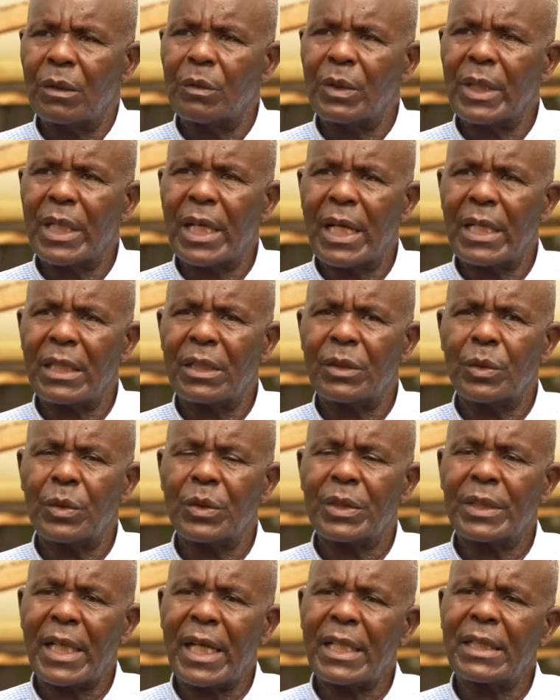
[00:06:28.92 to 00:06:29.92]
we had to
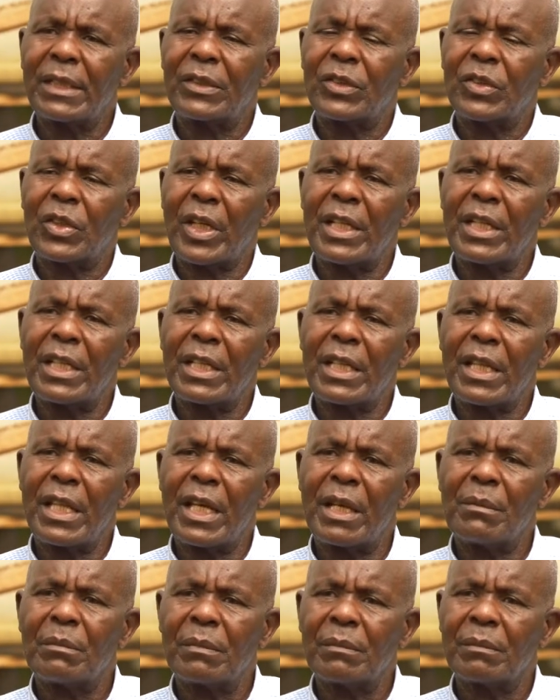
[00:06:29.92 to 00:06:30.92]
start training
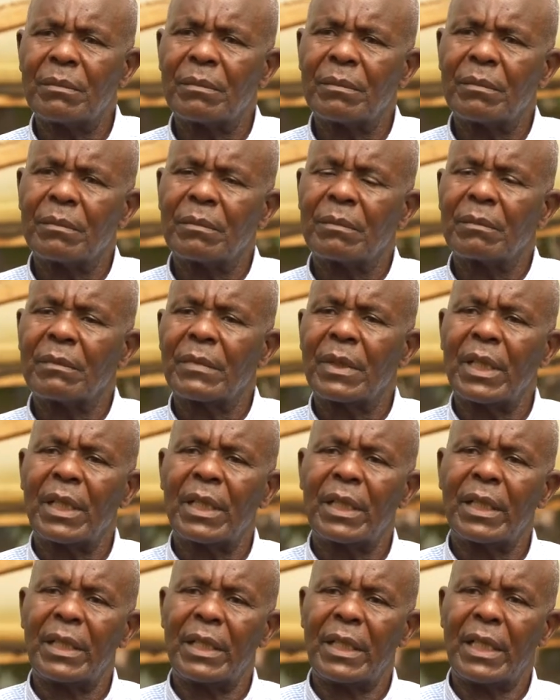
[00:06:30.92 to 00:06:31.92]
them
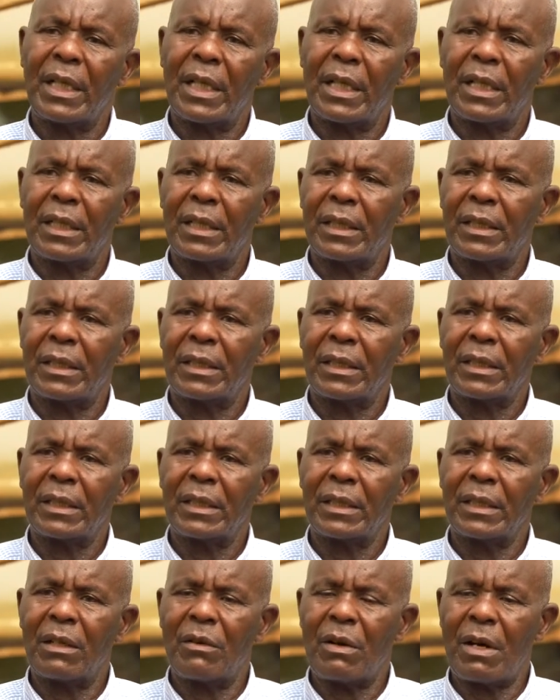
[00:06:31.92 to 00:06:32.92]
here
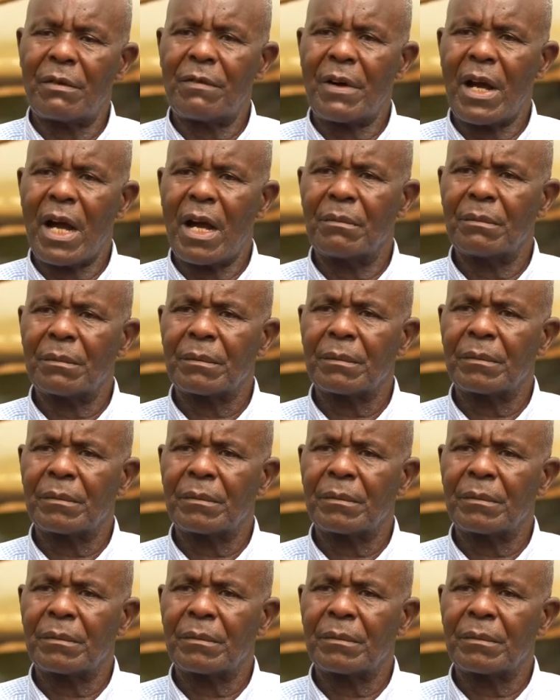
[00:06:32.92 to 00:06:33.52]
in our farm,